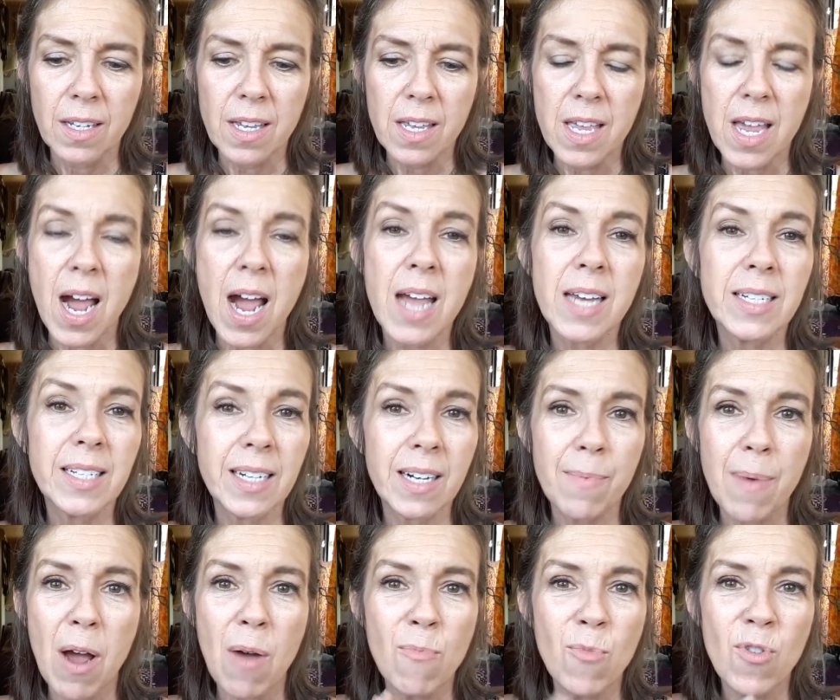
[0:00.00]
Yeah, I did,
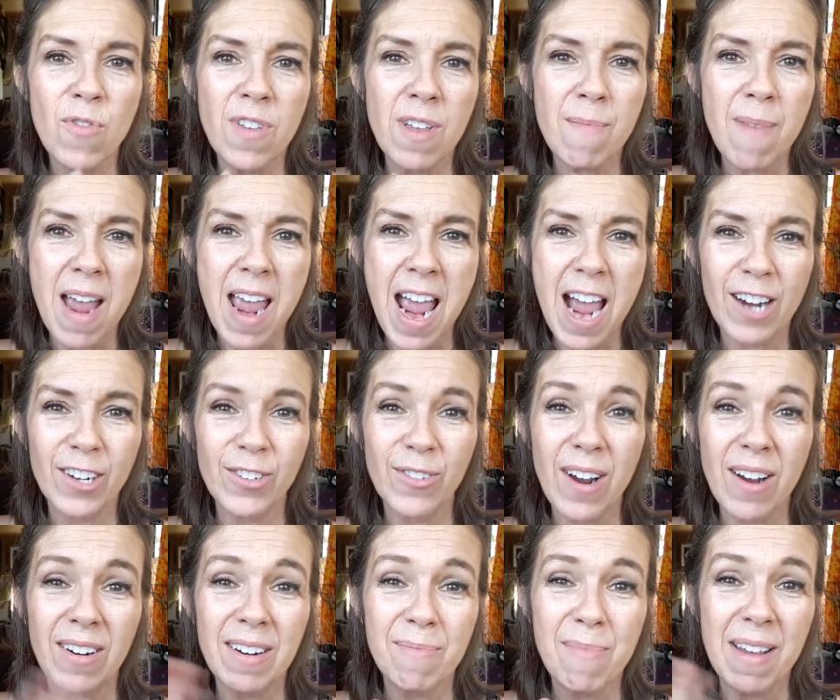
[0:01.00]
about moving my hand
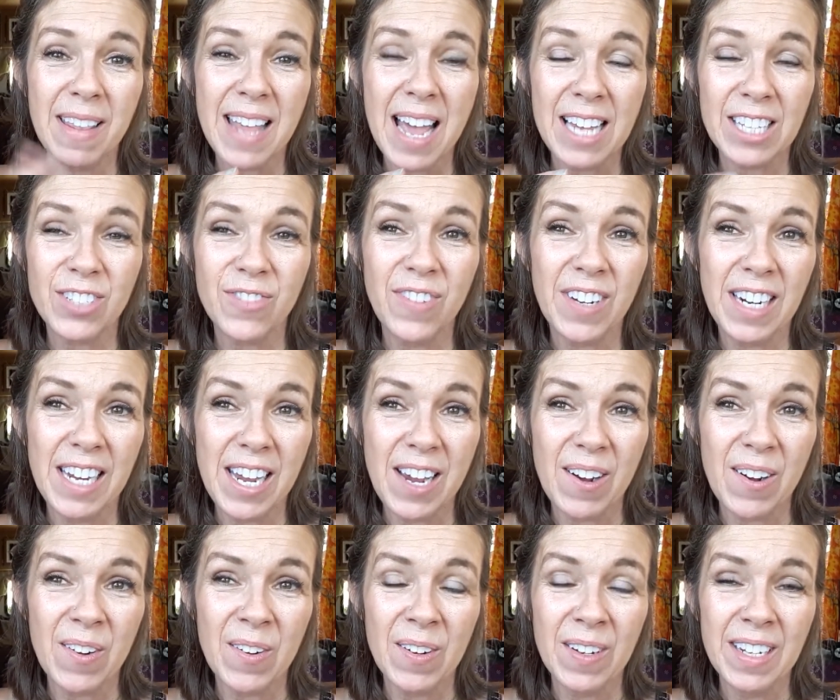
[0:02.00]
around in my last
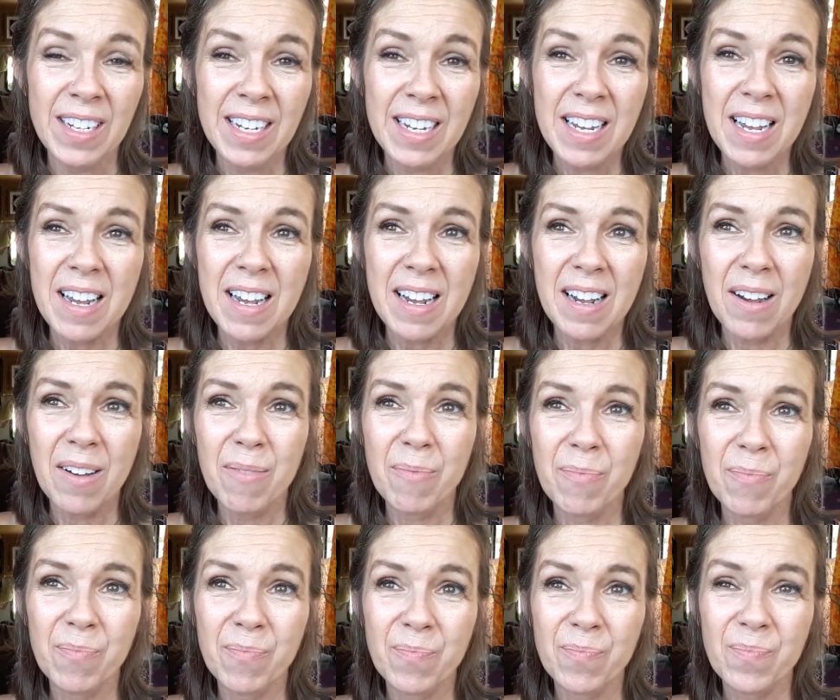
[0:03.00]
video.
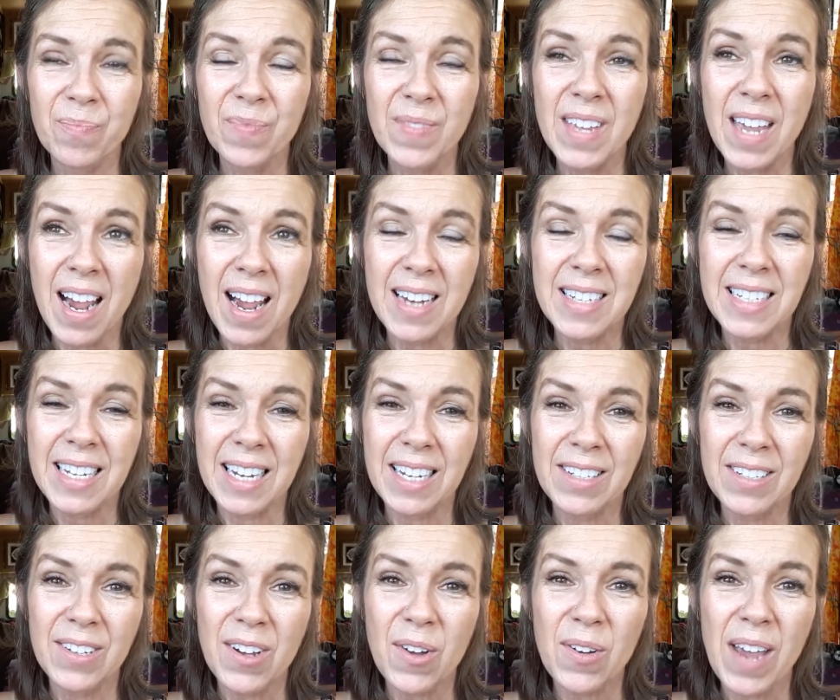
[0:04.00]
Yeah, I
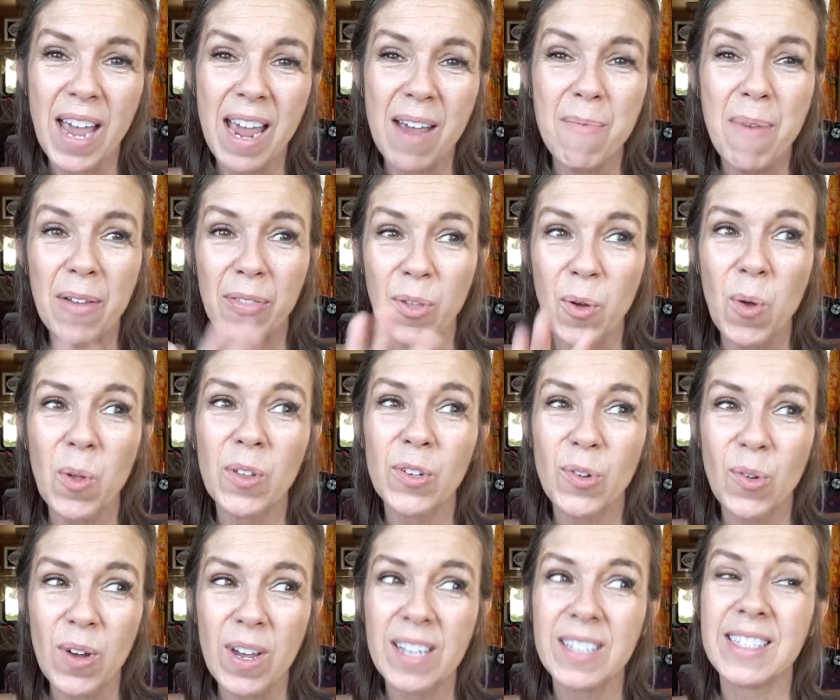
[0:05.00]
did. Okay, about the whole
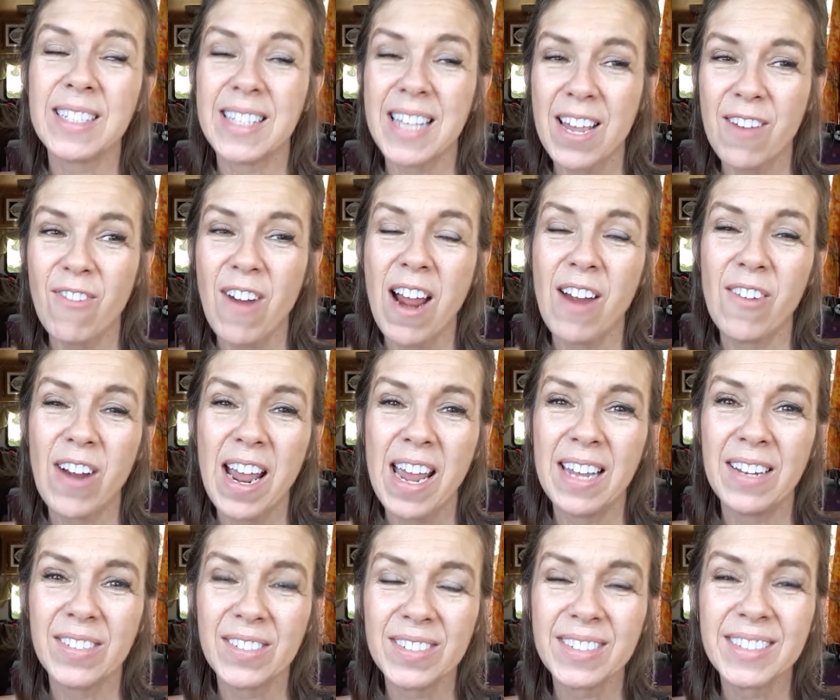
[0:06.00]
annoyance thing. Right.